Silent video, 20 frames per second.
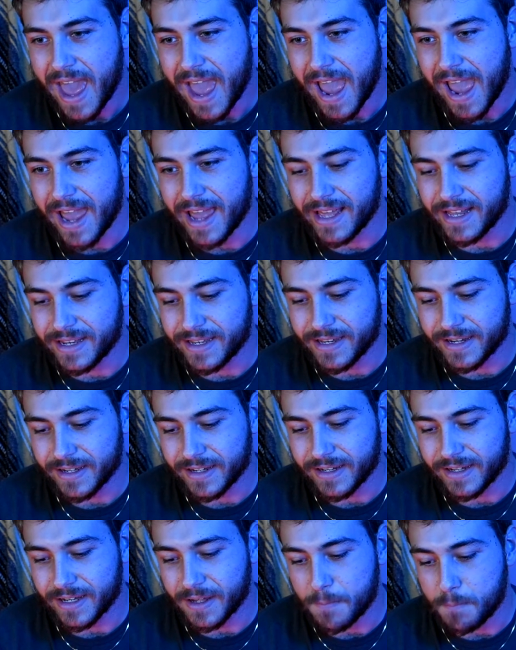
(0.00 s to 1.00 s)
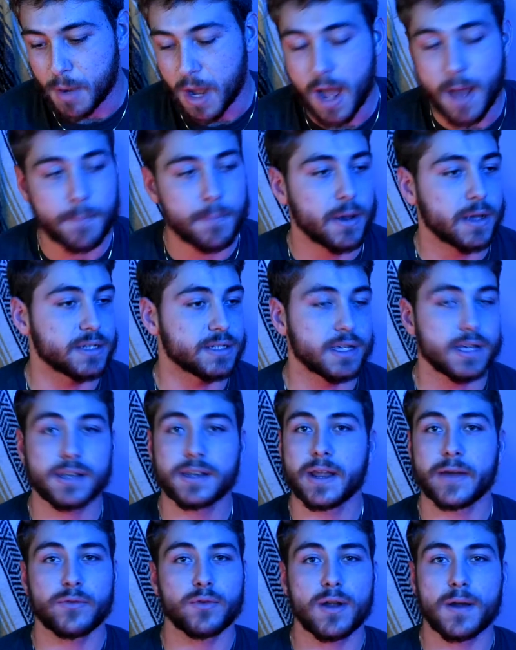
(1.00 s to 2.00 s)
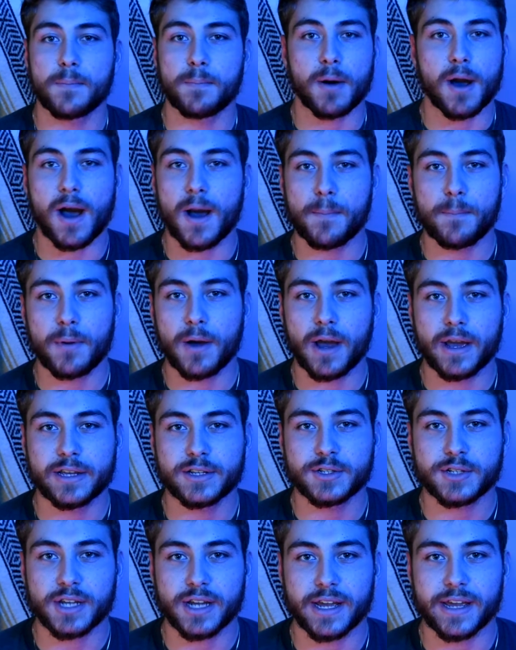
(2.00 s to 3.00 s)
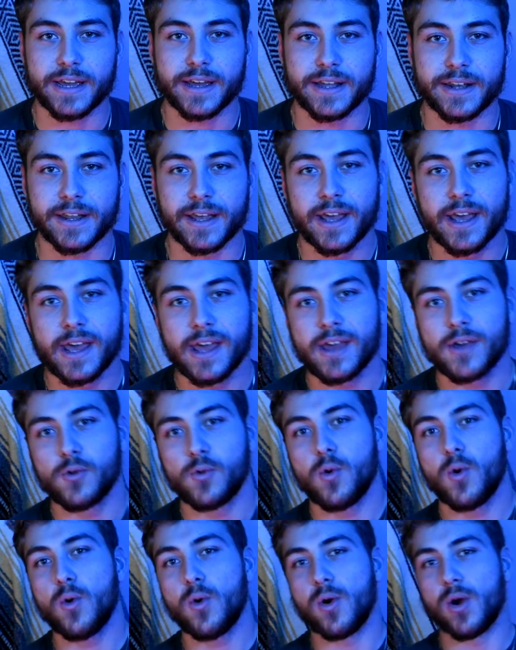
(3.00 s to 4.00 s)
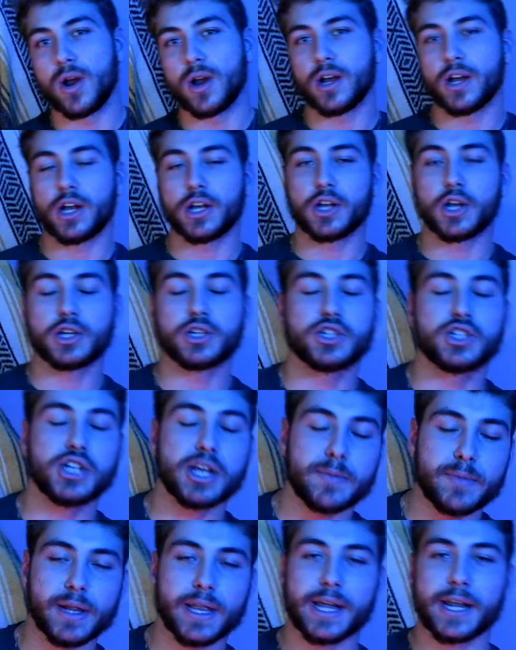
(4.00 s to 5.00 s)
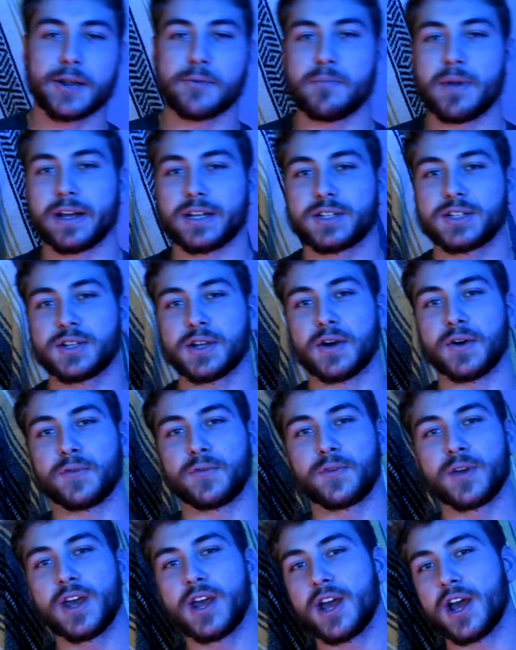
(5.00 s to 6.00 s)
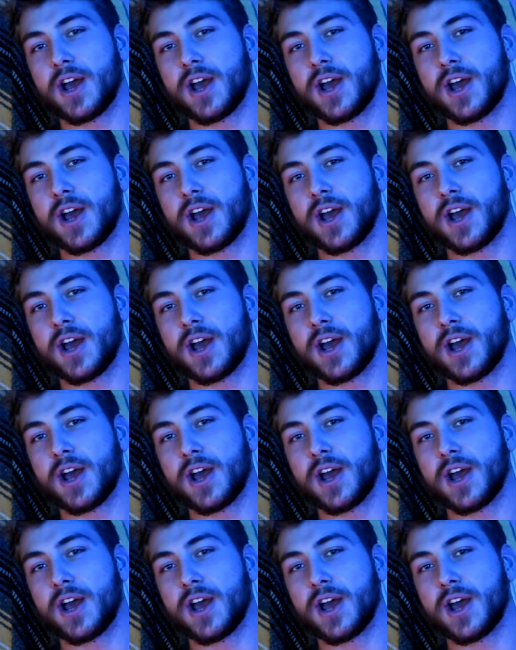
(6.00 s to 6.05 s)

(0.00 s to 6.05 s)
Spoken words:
And Popeyes. I never had Popeyes. I had assimilated myself.